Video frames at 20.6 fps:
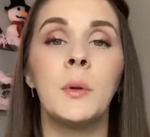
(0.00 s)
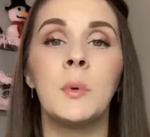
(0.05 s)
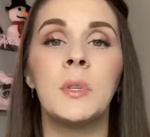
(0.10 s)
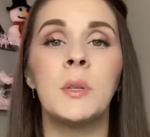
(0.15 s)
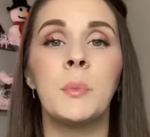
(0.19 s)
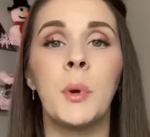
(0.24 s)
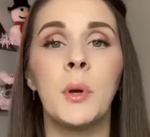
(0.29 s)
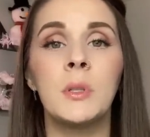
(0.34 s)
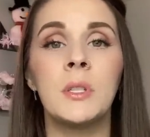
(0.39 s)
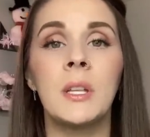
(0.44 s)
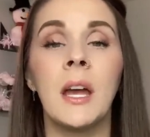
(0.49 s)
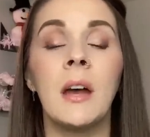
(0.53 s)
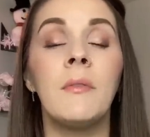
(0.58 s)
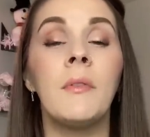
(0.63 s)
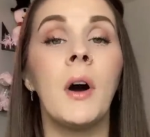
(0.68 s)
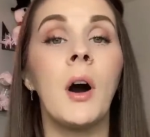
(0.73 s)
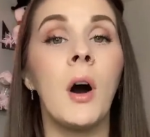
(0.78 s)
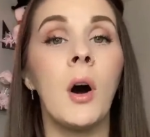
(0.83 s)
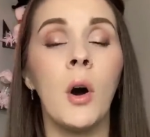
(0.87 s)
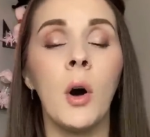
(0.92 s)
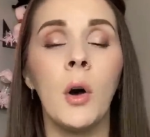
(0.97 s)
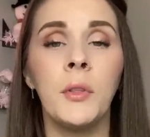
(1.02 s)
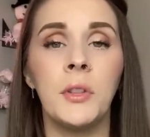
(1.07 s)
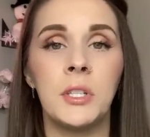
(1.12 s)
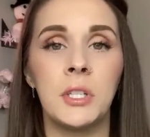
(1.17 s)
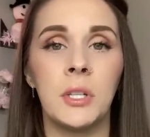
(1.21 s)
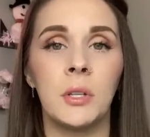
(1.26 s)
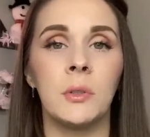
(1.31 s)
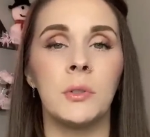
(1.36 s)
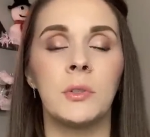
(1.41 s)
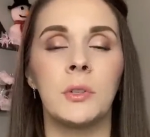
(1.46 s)
was supposed to have all the
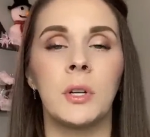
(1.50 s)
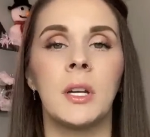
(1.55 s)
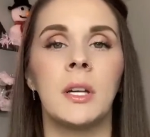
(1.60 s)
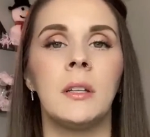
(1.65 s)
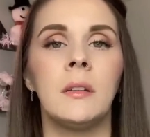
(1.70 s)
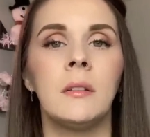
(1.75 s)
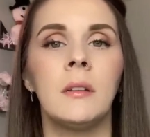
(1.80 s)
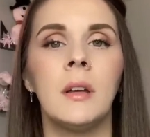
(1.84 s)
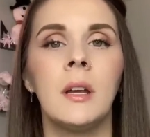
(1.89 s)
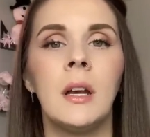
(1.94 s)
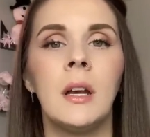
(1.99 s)
children.